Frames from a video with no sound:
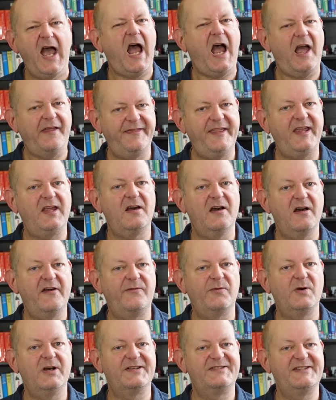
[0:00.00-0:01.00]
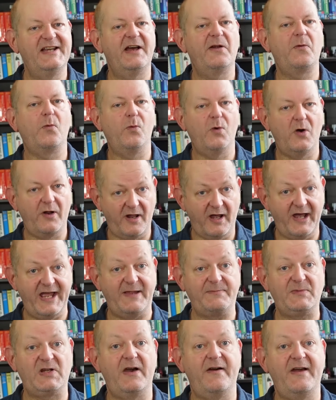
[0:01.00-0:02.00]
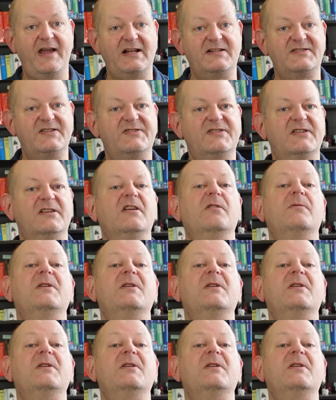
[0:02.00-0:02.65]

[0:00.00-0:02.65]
I think I've worked out what I'm going to do,